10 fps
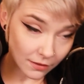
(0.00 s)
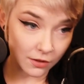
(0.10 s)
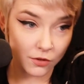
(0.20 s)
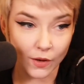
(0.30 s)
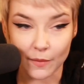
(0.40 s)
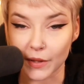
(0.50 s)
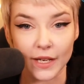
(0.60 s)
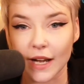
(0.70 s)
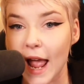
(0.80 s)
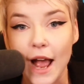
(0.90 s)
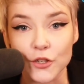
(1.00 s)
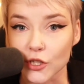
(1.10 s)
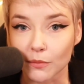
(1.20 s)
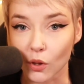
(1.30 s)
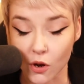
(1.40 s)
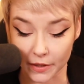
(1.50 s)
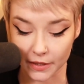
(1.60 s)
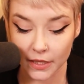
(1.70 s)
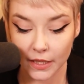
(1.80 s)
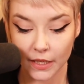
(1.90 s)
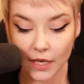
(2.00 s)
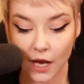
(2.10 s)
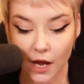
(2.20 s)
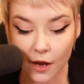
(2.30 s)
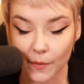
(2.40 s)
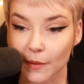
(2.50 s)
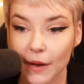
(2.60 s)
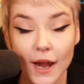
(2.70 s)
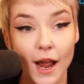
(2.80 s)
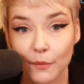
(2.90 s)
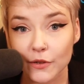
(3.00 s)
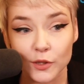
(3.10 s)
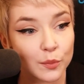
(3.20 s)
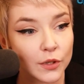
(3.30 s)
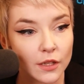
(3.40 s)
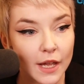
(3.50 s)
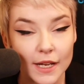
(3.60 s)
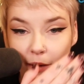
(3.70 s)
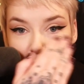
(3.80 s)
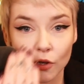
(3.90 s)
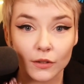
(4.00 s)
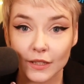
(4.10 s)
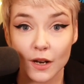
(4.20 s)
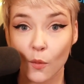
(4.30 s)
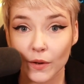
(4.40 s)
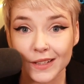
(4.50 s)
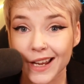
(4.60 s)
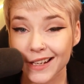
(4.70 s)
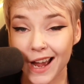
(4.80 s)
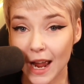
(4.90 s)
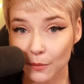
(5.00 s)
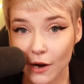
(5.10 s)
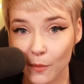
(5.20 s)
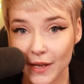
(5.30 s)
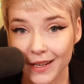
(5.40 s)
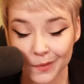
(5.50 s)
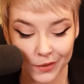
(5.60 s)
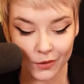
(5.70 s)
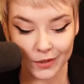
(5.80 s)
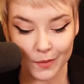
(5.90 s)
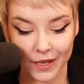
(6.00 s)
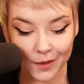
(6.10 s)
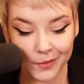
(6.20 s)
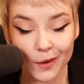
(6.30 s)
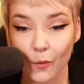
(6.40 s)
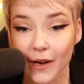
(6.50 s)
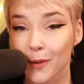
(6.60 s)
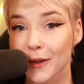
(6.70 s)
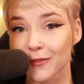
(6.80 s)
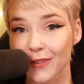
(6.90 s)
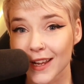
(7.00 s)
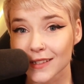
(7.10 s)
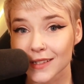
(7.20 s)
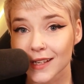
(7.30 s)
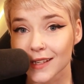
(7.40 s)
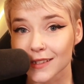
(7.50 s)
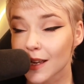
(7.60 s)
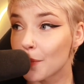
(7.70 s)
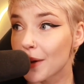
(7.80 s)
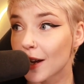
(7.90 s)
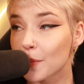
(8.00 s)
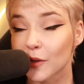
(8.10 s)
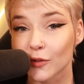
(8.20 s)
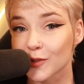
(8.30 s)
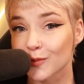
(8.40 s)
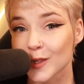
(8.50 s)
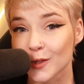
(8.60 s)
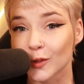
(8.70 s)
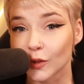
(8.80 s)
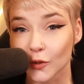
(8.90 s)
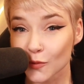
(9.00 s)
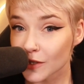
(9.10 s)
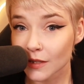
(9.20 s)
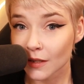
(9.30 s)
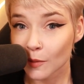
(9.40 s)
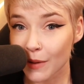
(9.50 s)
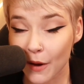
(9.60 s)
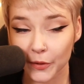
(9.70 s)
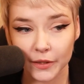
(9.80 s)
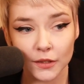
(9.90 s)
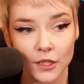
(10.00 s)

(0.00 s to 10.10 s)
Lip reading: to. I'm like an ashy blonde. And my eyebrows are pretty light. I'm currently not wearing any eyebrow makeup. The only makeup that I'm wearing on my face is Bare Minerals Original Loose Powder,